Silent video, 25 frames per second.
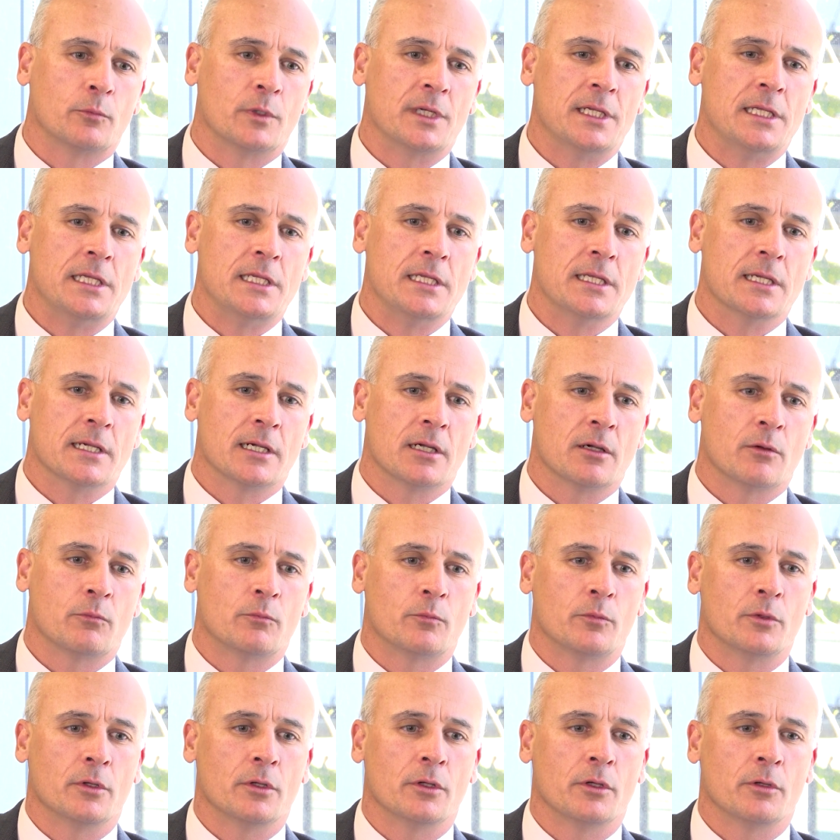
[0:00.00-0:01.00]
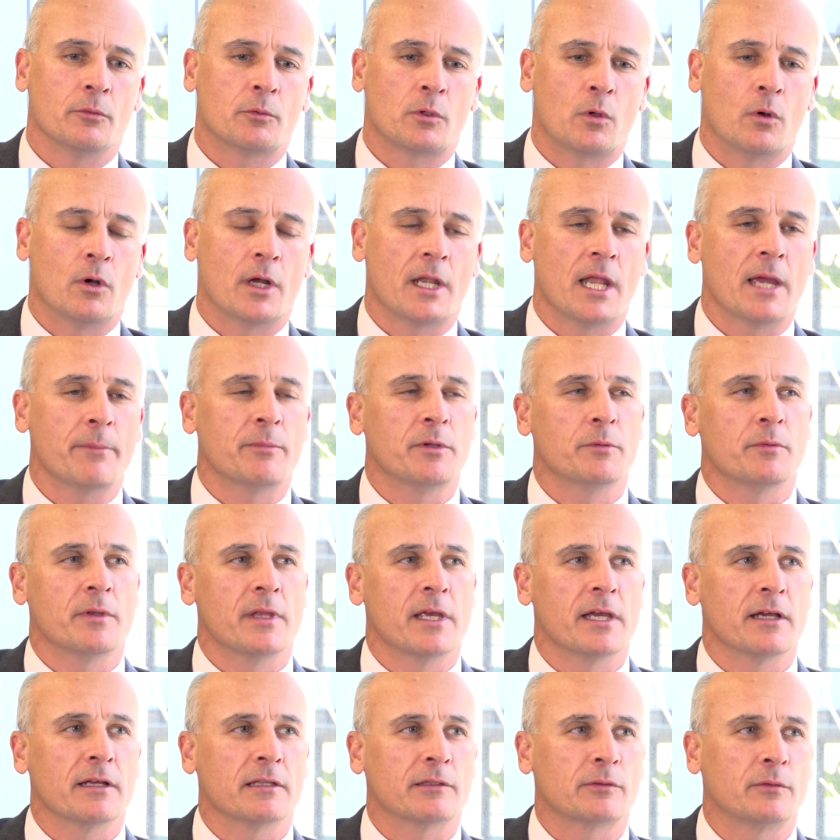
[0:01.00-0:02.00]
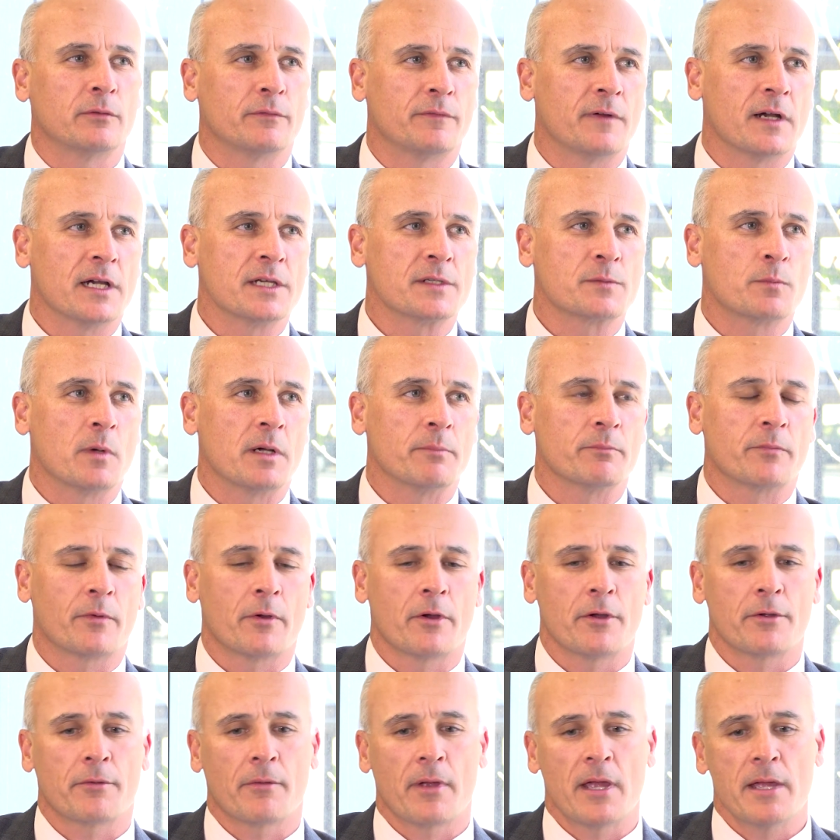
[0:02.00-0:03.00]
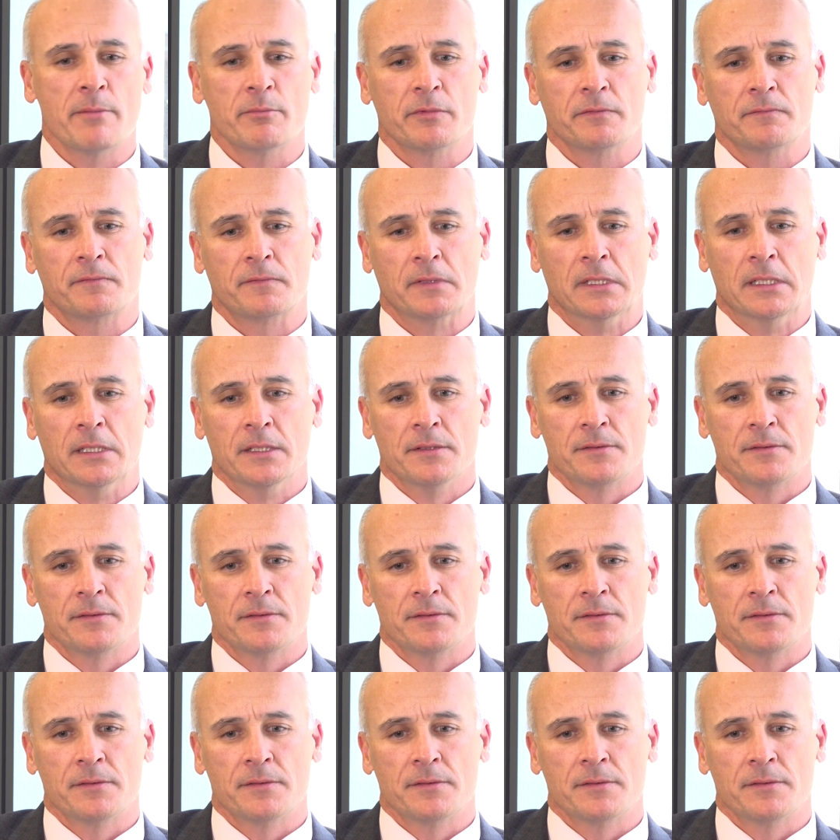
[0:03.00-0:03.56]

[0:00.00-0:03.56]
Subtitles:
we were quite happy with our little phase 1 program of